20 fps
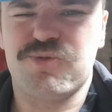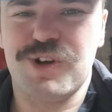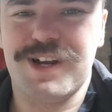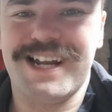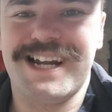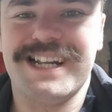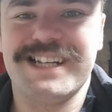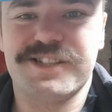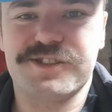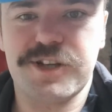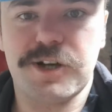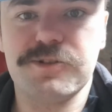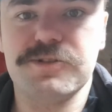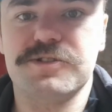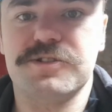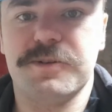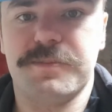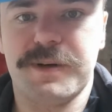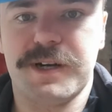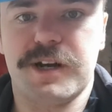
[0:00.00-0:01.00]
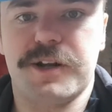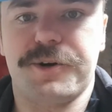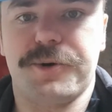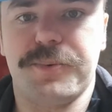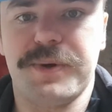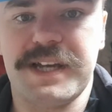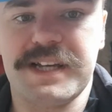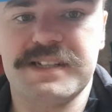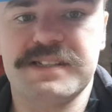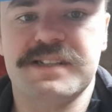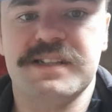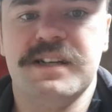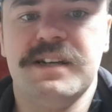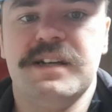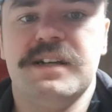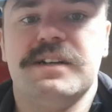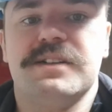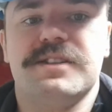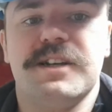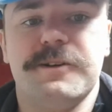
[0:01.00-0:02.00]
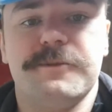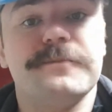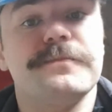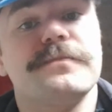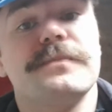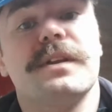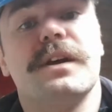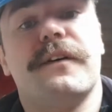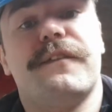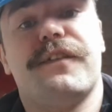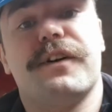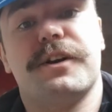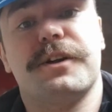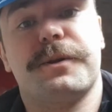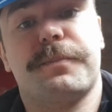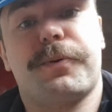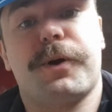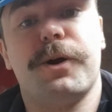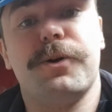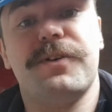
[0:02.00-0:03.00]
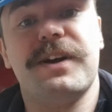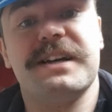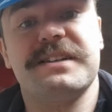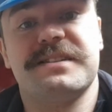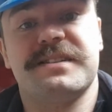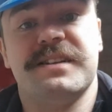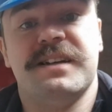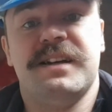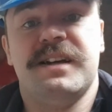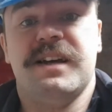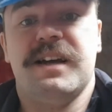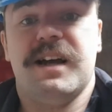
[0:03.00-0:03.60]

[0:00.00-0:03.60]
really soaks up a lot of weeks. So, follow the progress.